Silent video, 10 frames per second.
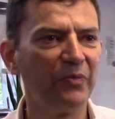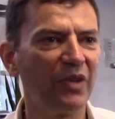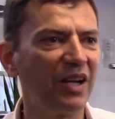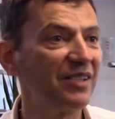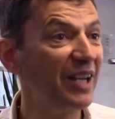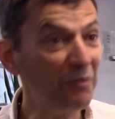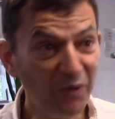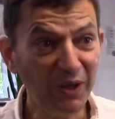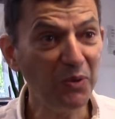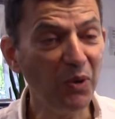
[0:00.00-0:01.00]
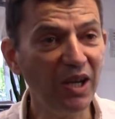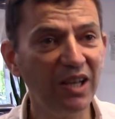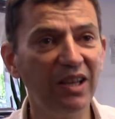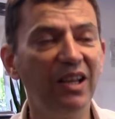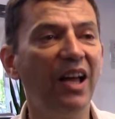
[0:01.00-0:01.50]
I slept very
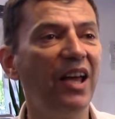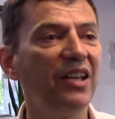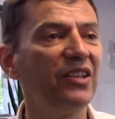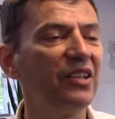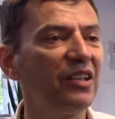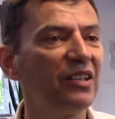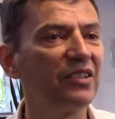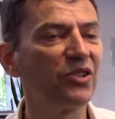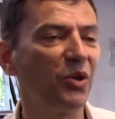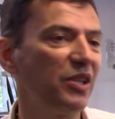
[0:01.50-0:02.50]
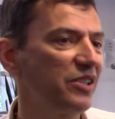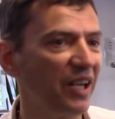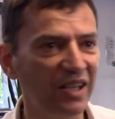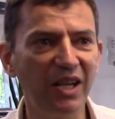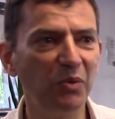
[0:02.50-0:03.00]
well, and uh, so I
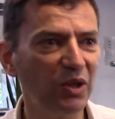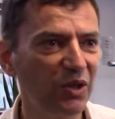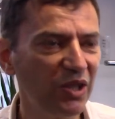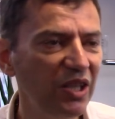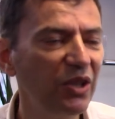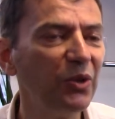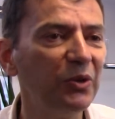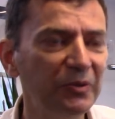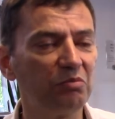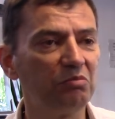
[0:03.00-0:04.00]
decided I will continue.